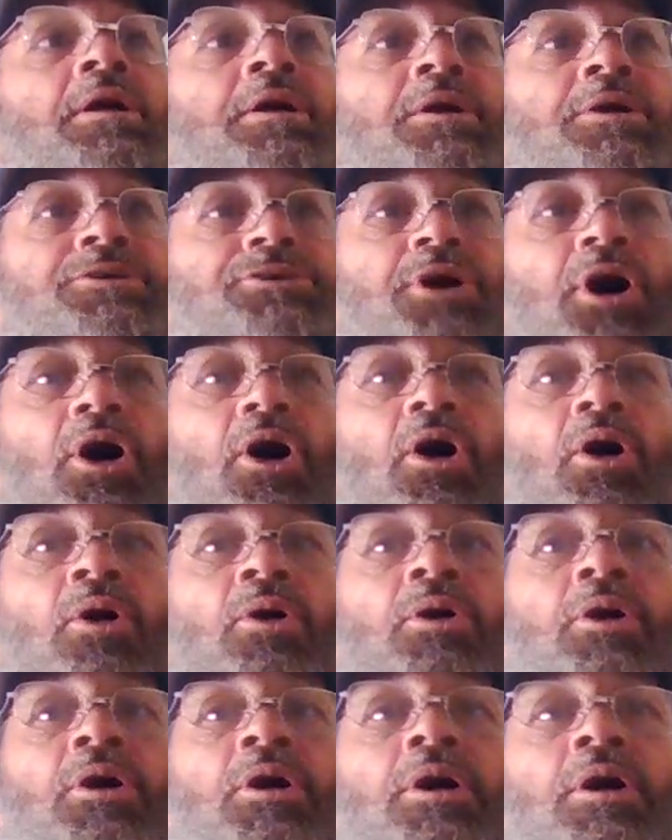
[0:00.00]

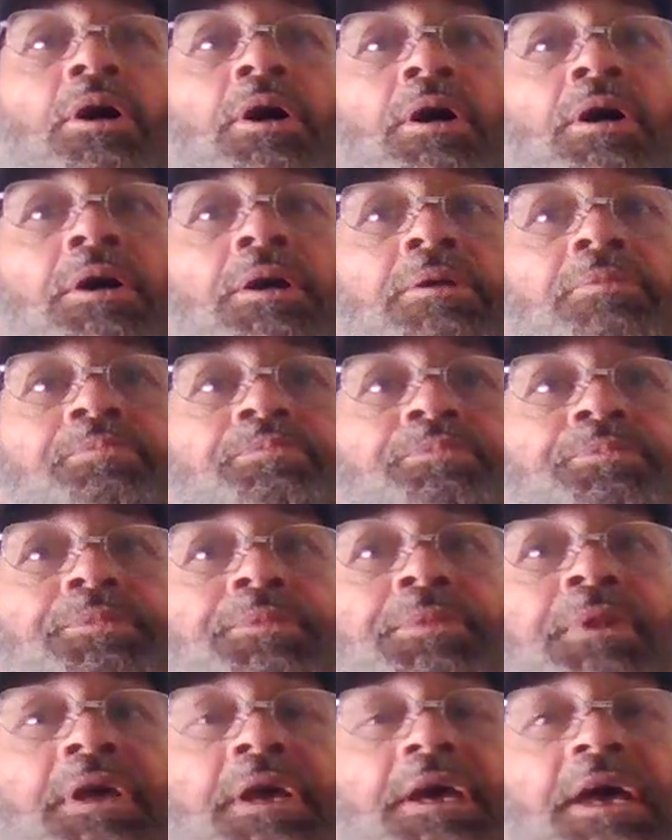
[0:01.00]
So
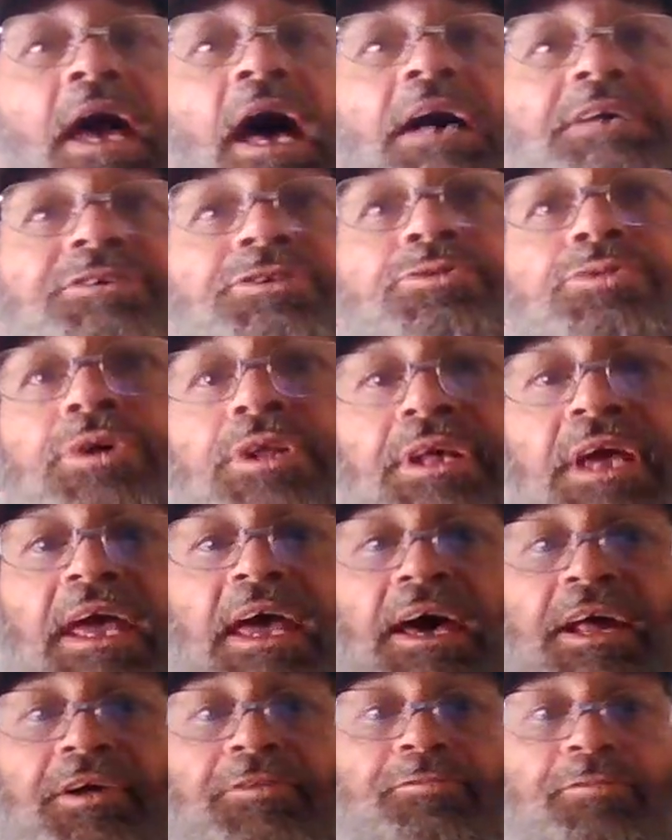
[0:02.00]
he hasn't really
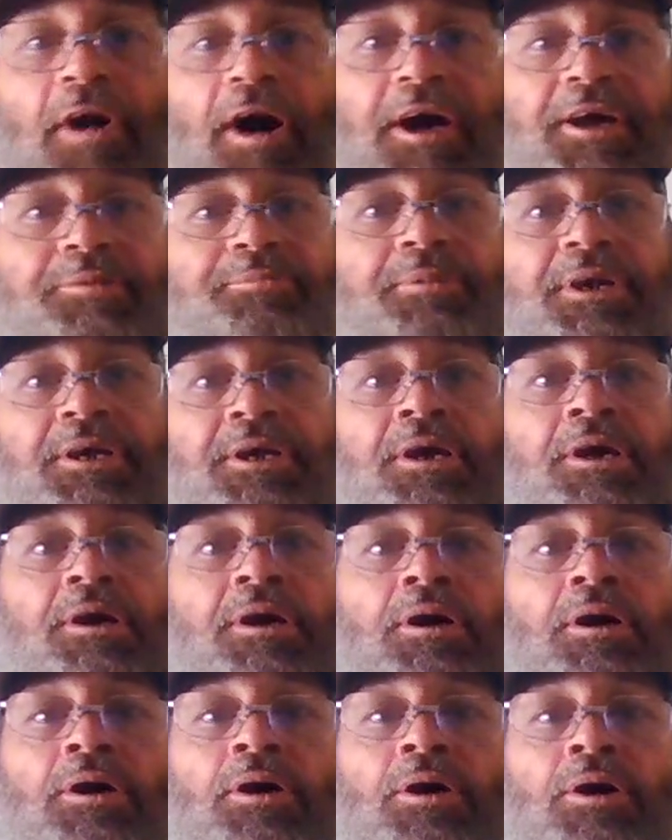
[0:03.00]
edified me
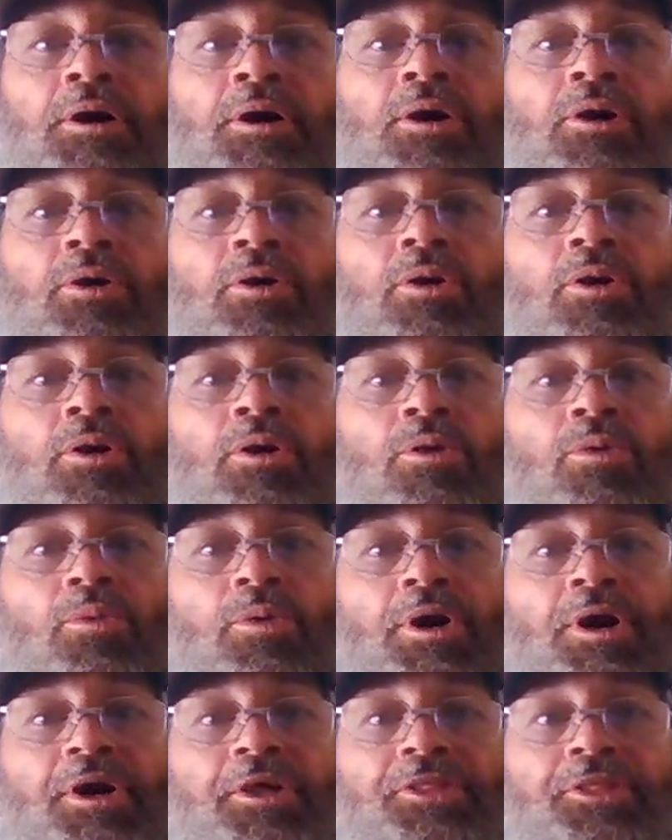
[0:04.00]

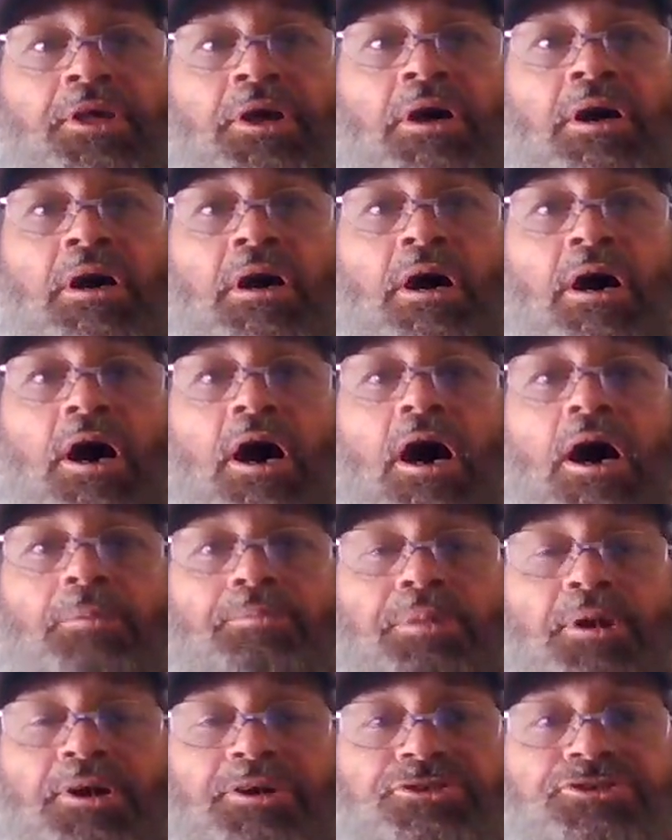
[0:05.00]
with a
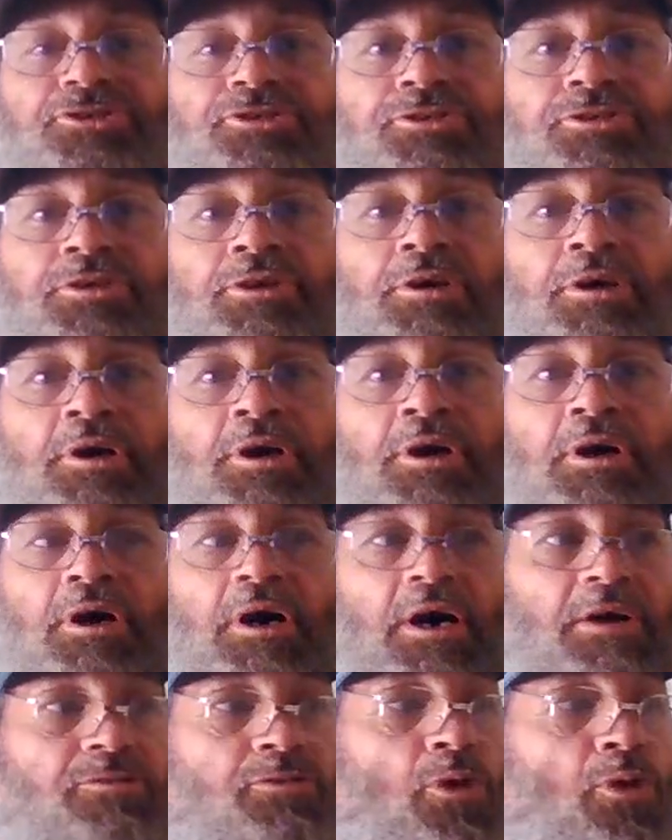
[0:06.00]
bunch
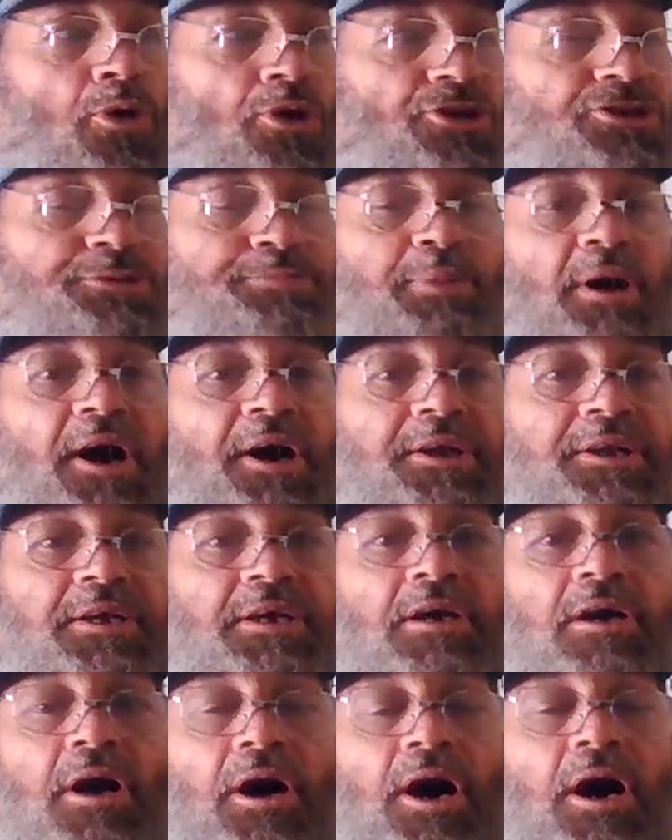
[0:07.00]
of
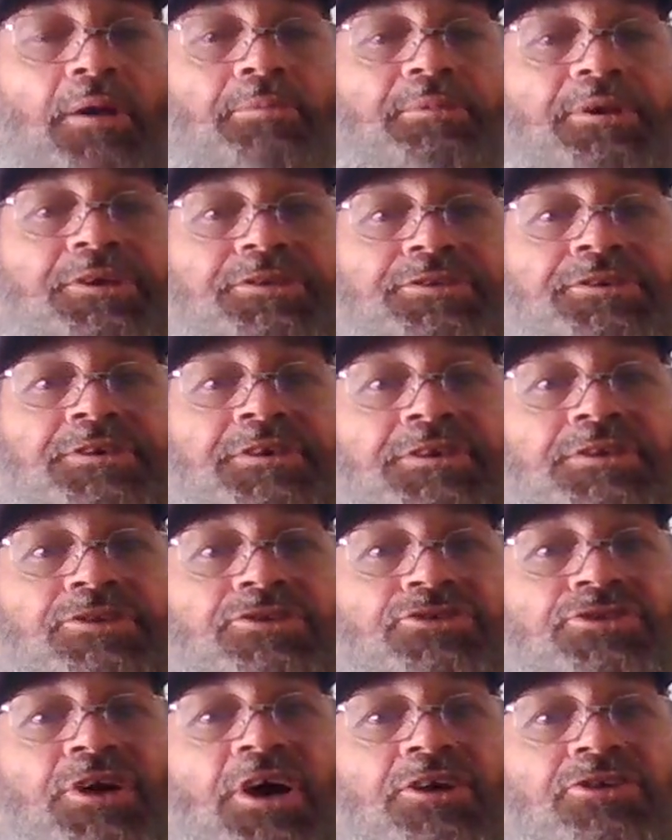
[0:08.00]
corresponding comments in the
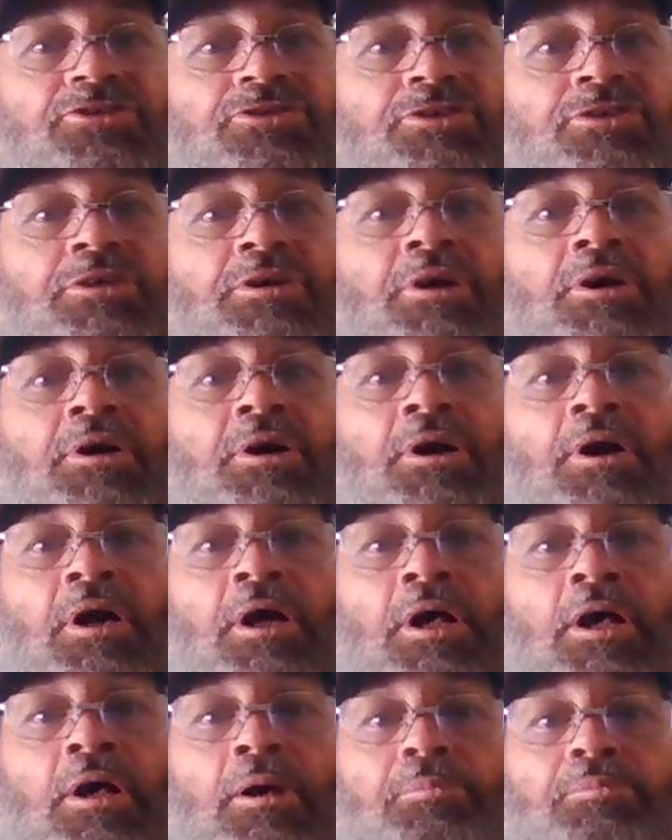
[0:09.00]
section.
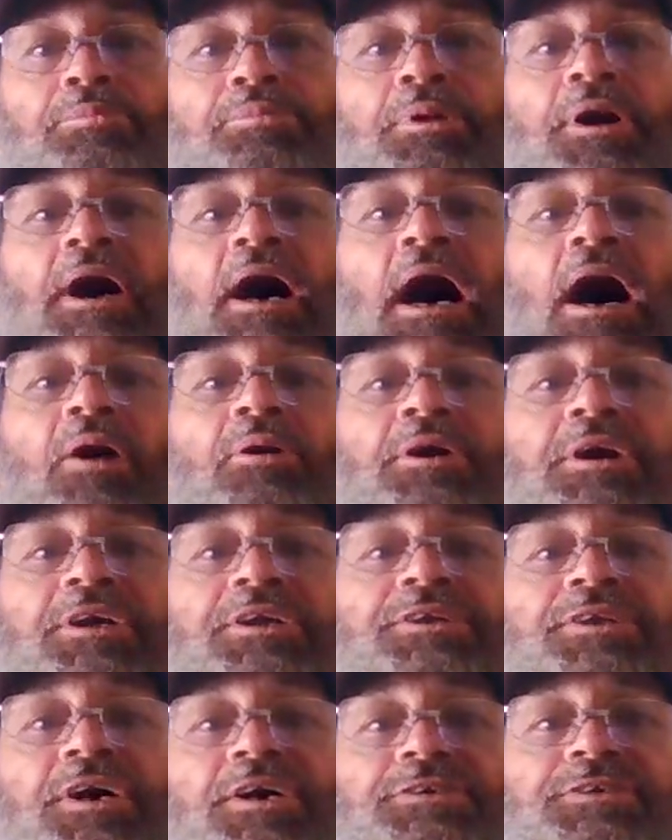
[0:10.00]
But how he
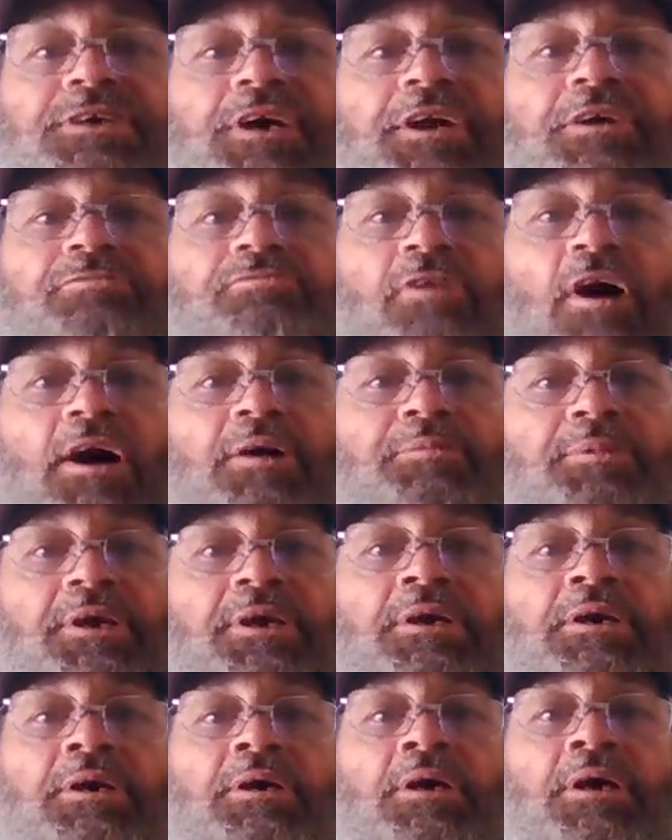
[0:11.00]
does edify
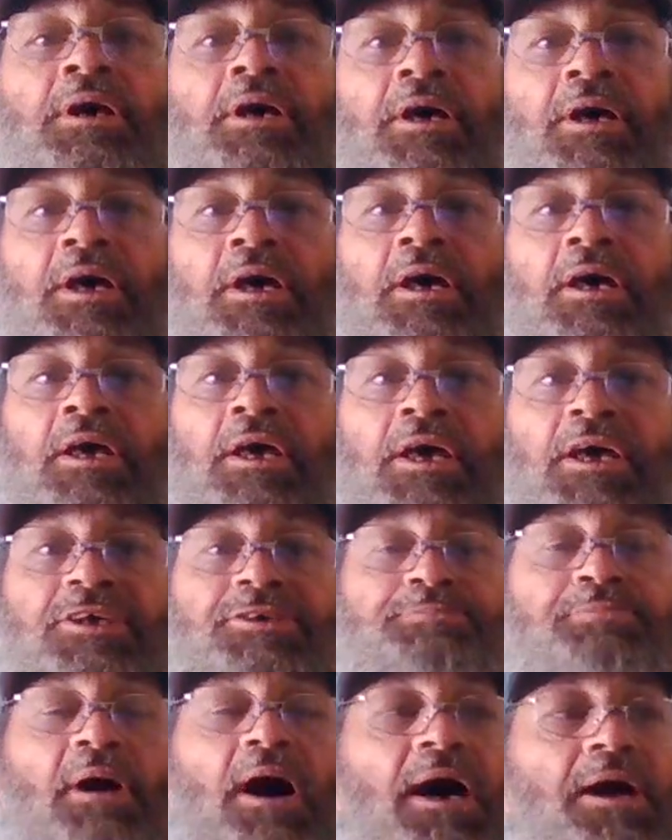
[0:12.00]
me is
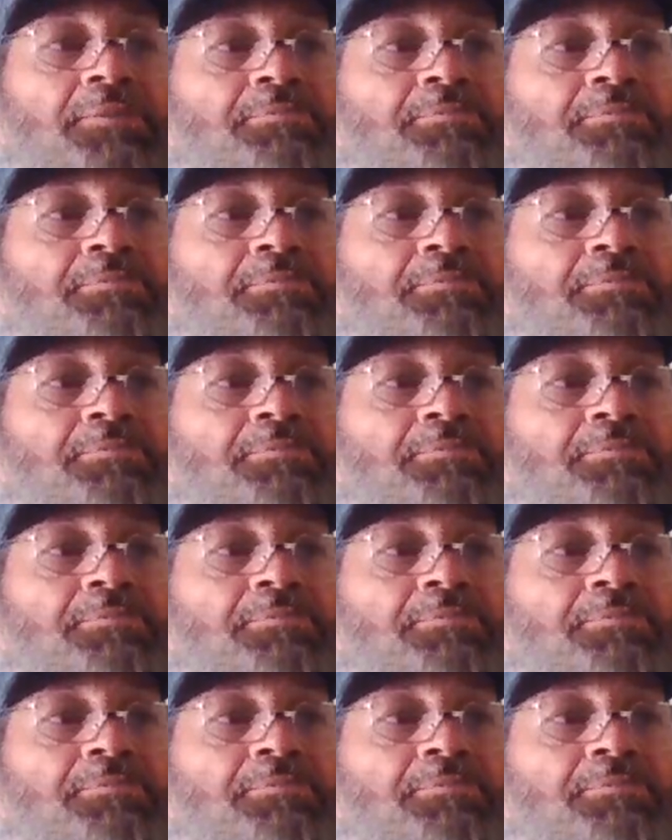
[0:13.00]
by